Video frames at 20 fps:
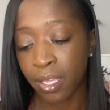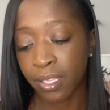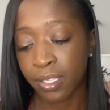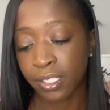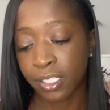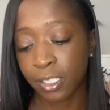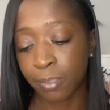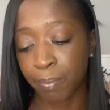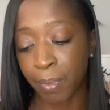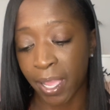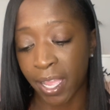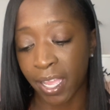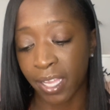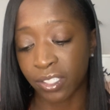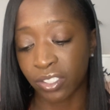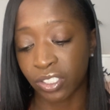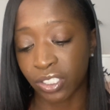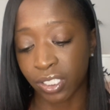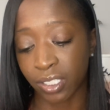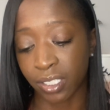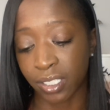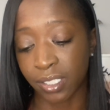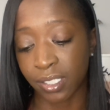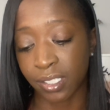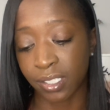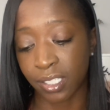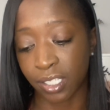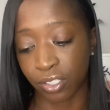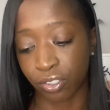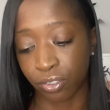spine chilling
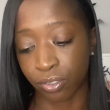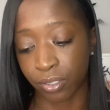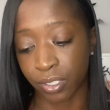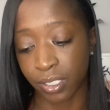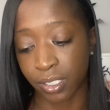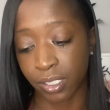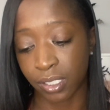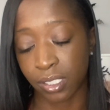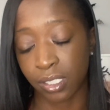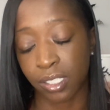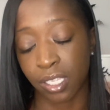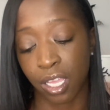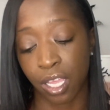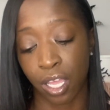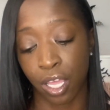citrus.